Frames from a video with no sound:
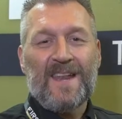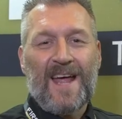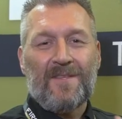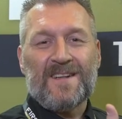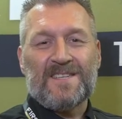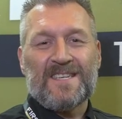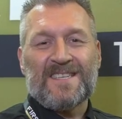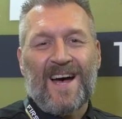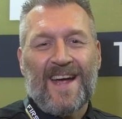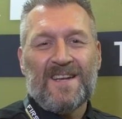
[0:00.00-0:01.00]
Now that's
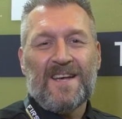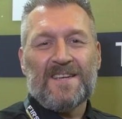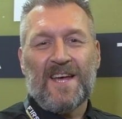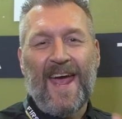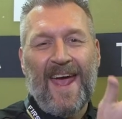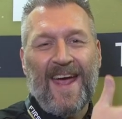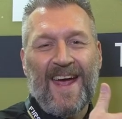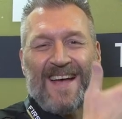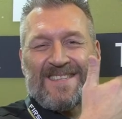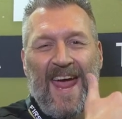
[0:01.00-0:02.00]
designed to
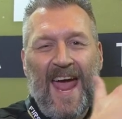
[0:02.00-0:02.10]
hang as a